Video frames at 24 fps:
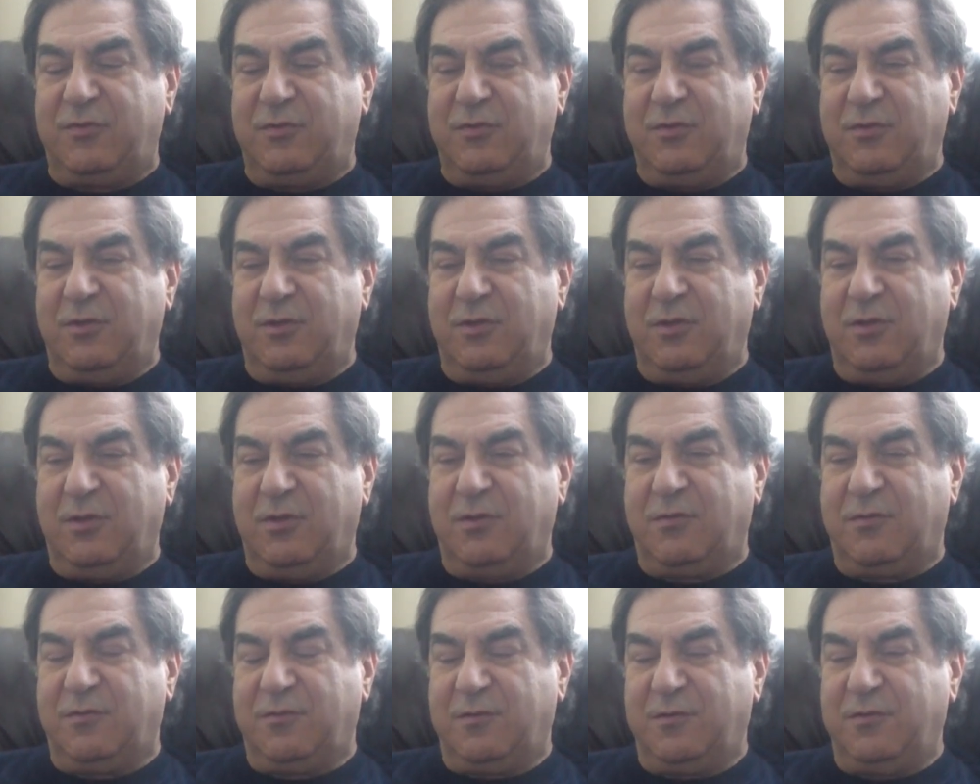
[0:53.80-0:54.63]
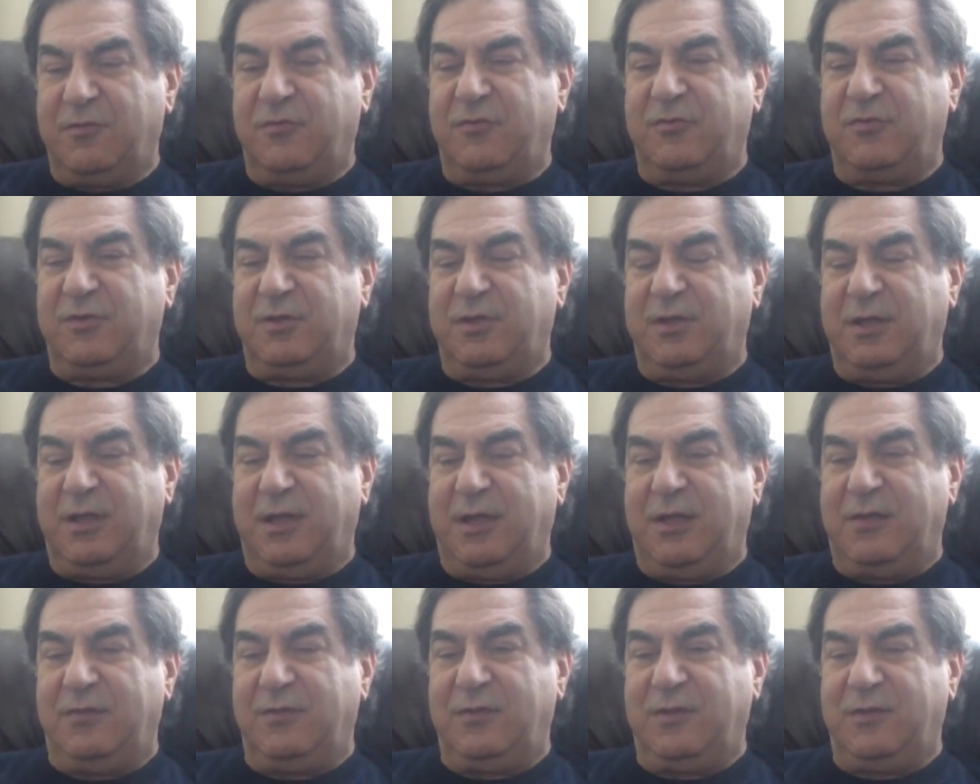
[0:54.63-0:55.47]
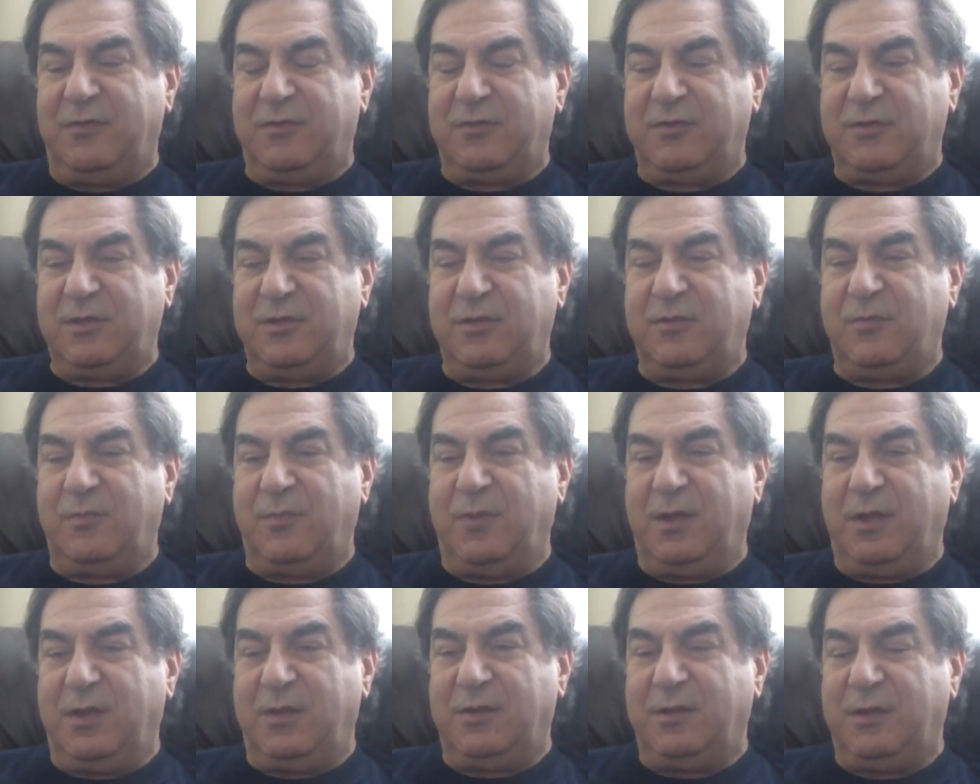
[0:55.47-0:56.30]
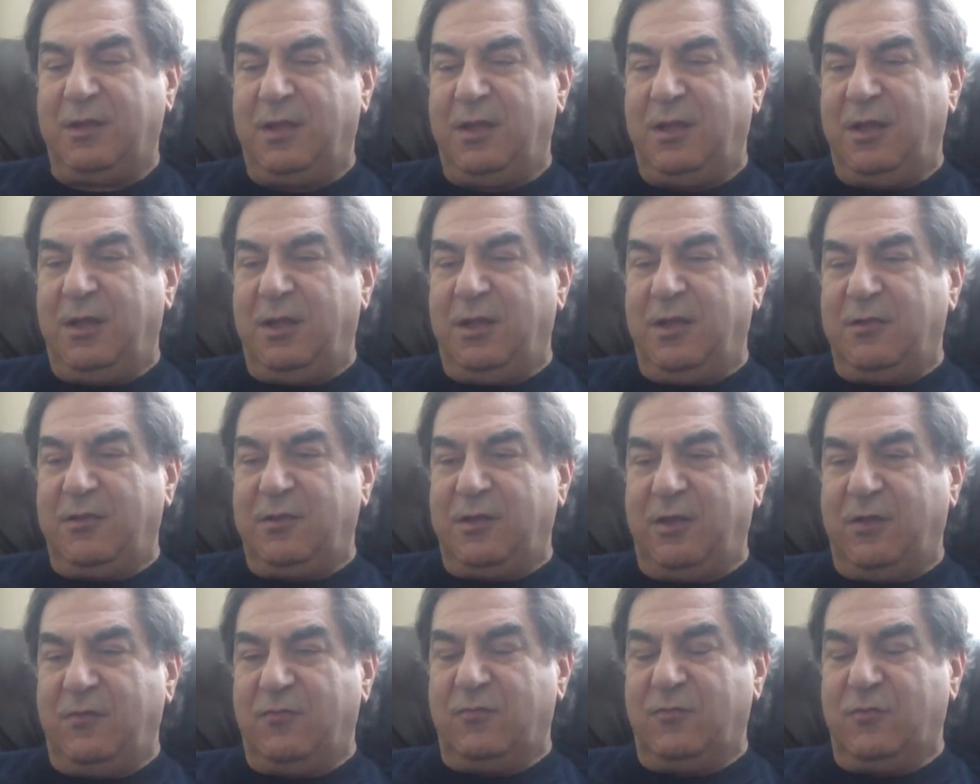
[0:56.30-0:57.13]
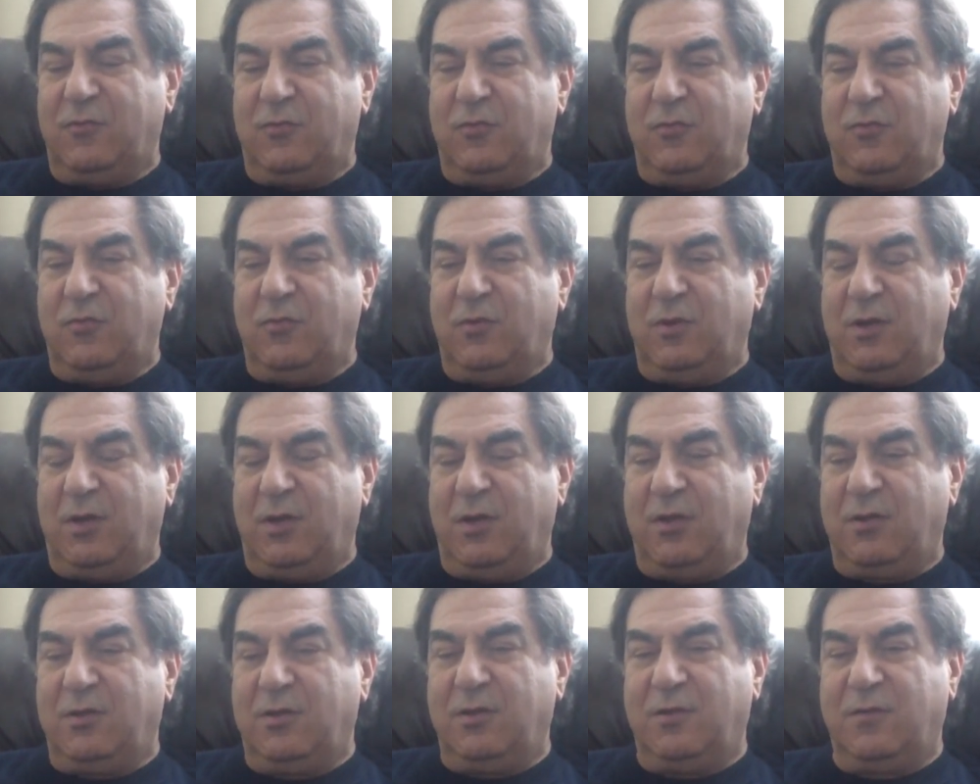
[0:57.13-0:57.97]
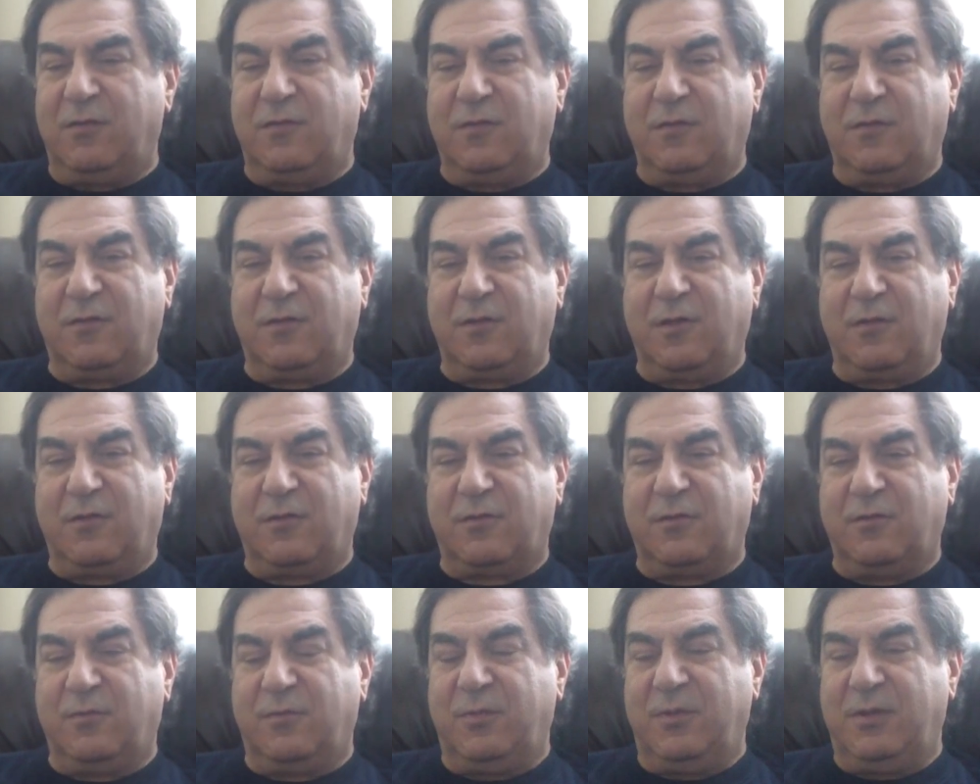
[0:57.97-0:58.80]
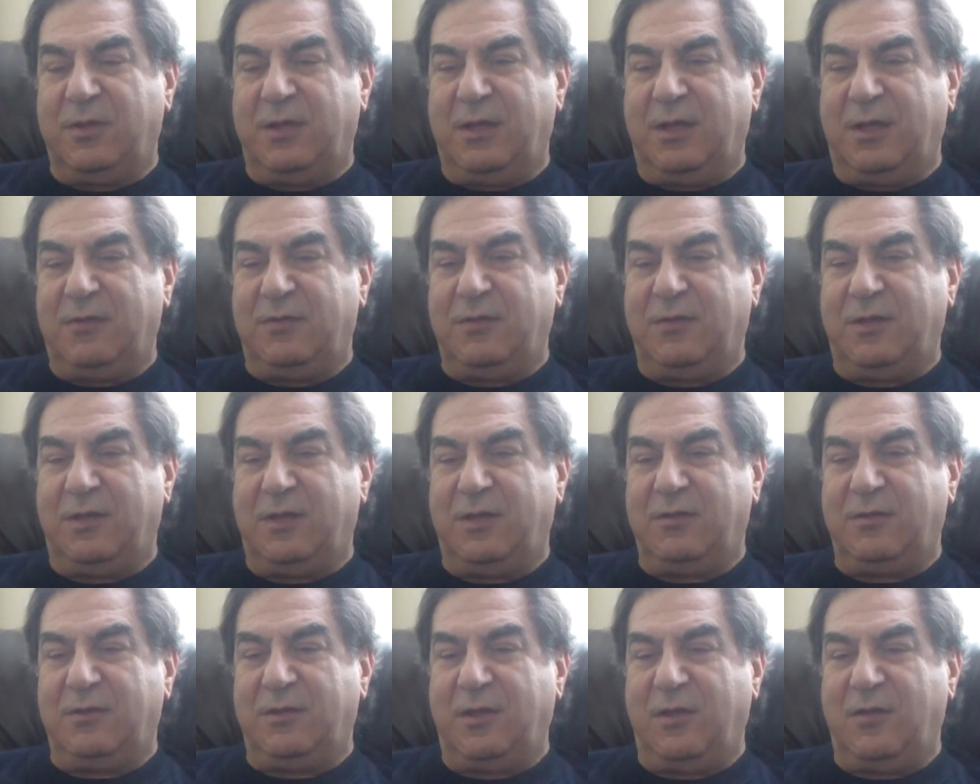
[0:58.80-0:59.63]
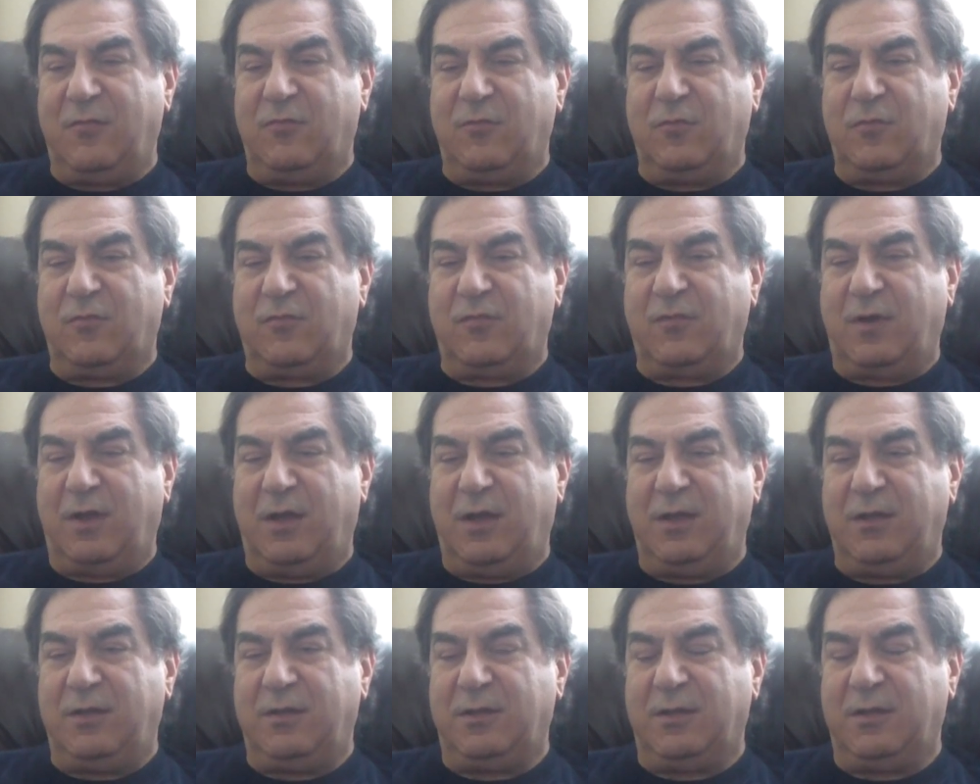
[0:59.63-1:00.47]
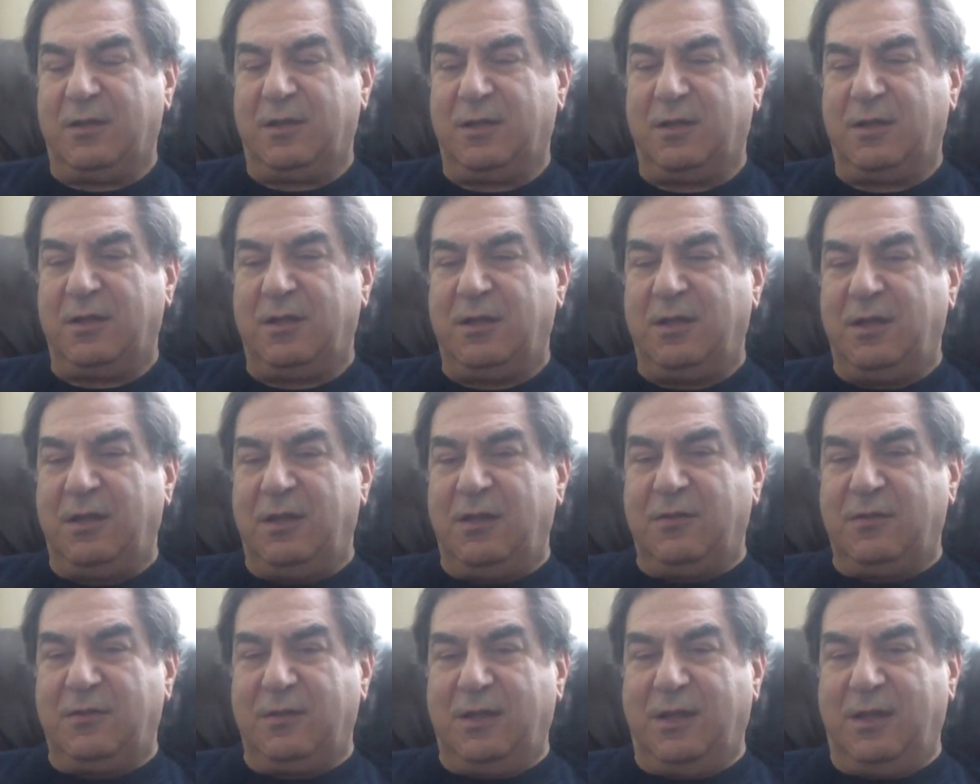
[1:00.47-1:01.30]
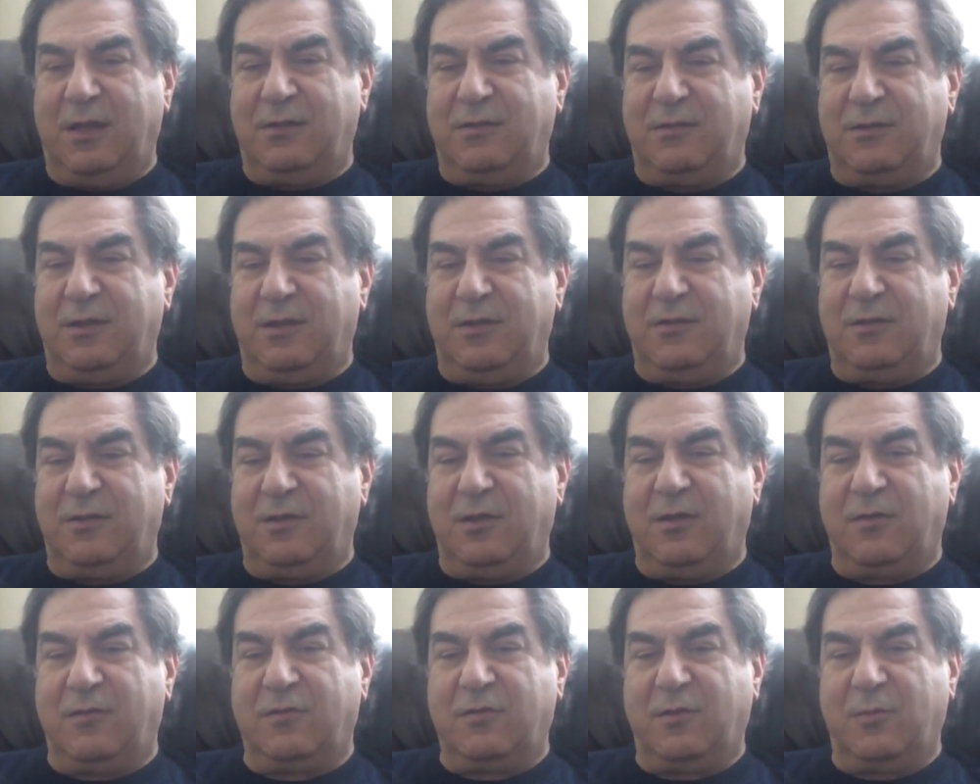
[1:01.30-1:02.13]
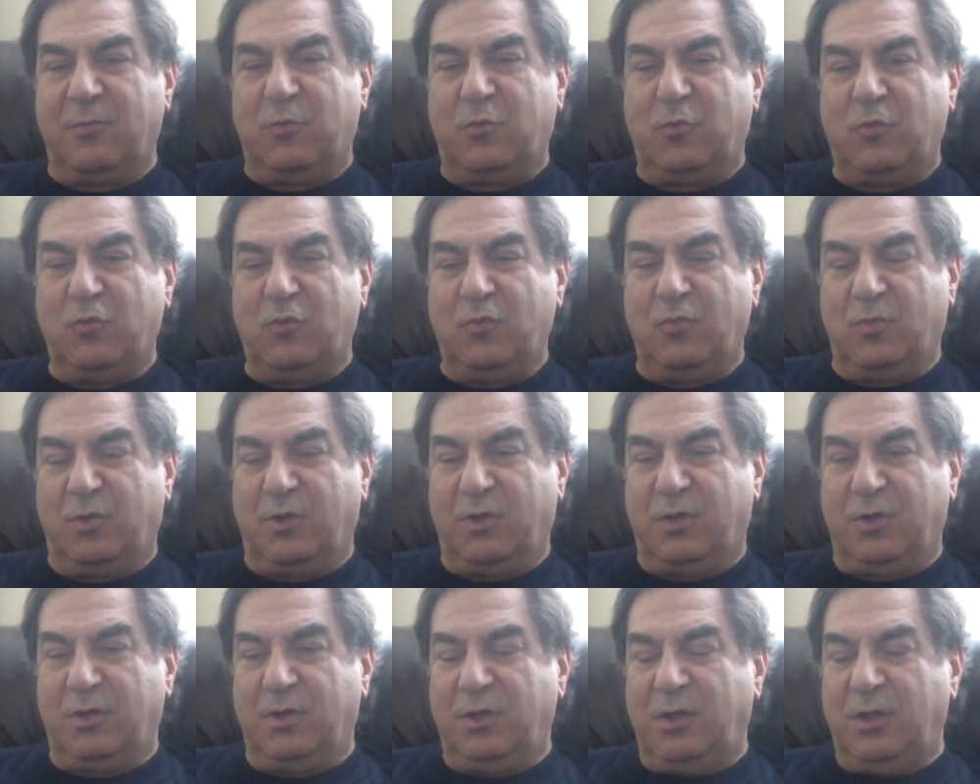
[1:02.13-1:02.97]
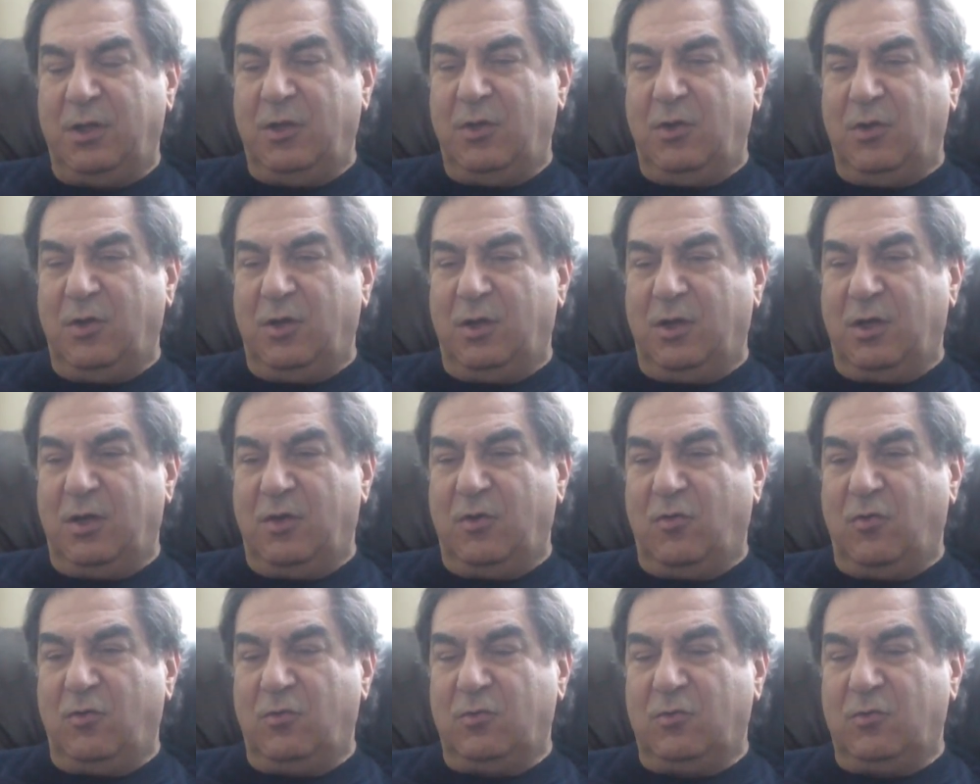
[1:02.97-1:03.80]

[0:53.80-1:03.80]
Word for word: surgery and the treatment, they would do another cystoscopy and then they would find that there are some tumor. Uh, although